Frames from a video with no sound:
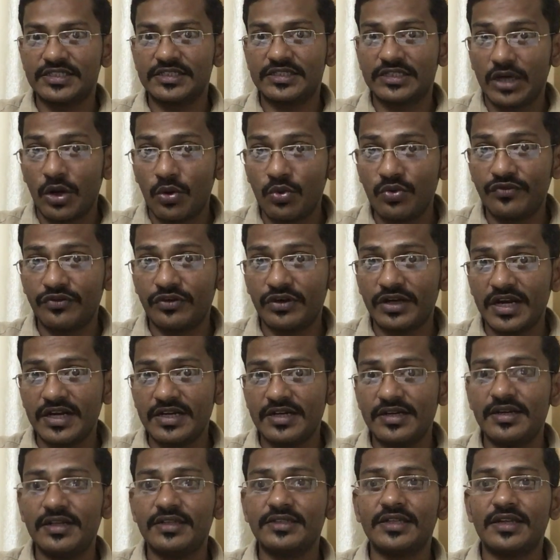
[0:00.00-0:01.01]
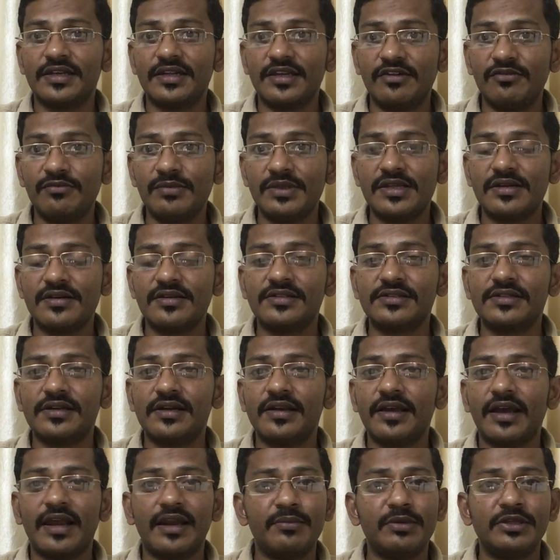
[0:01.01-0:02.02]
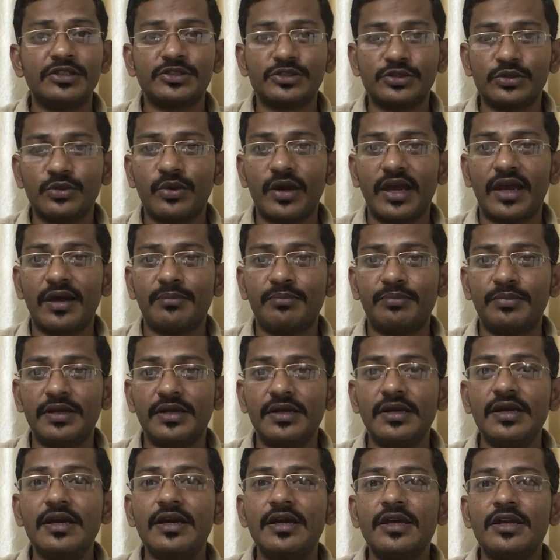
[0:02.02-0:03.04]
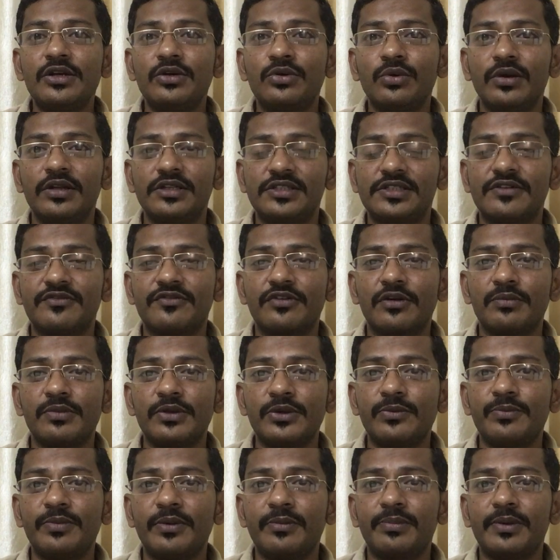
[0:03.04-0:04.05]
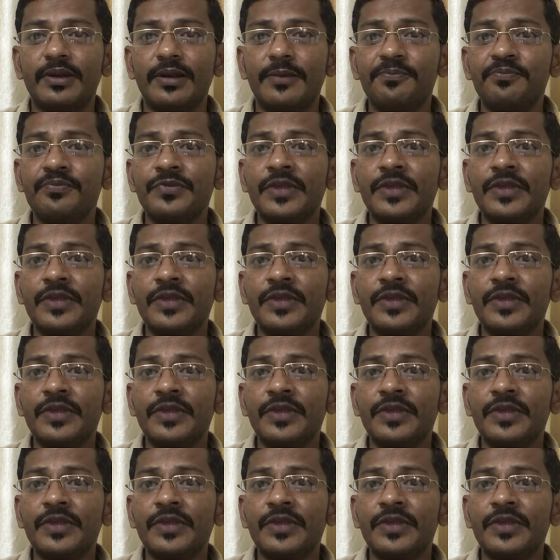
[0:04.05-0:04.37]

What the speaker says: Count for 90 days and give me the result. I'll be so happy to listen from you people.